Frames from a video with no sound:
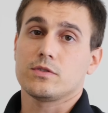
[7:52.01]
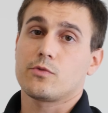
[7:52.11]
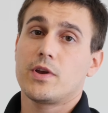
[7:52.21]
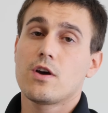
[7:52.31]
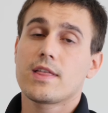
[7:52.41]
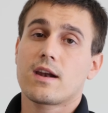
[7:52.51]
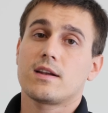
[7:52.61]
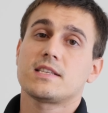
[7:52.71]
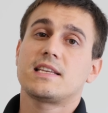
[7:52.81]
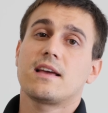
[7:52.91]
And we know that on a
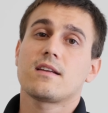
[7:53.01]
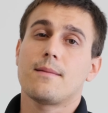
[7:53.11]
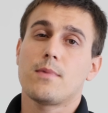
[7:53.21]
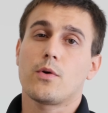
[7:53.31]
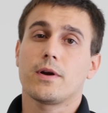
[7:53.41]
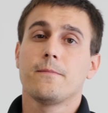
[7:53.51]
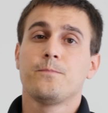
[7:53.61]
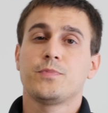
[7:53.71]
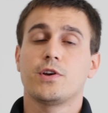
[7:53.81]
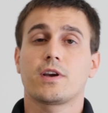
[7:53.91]
stand-on mower,
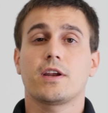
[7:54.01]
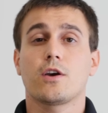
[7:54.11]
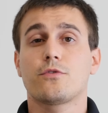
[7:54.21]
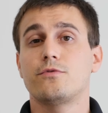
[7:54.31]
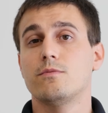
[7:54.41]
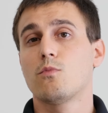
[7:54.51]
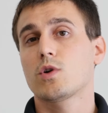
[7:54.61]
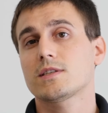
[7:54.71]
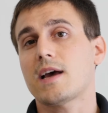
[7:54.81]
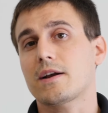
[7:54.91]
you're going to go through more
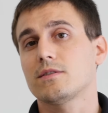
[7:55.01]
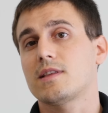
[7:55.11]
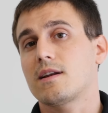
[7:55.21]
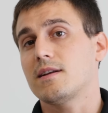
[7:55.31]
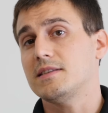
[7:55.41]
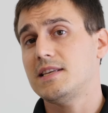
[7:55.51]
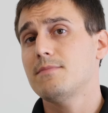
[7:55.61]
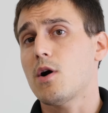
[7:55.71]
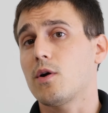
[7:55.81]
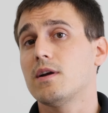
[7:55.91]
cycles than on a Z
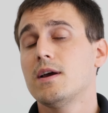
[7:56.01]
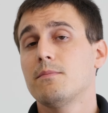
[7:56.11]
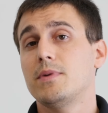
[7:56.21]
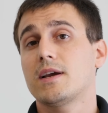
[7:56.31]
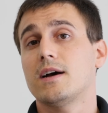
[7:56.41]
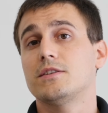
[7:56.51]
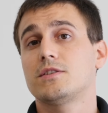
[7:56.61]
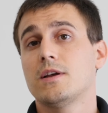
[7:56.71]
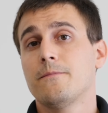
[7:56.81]
mower because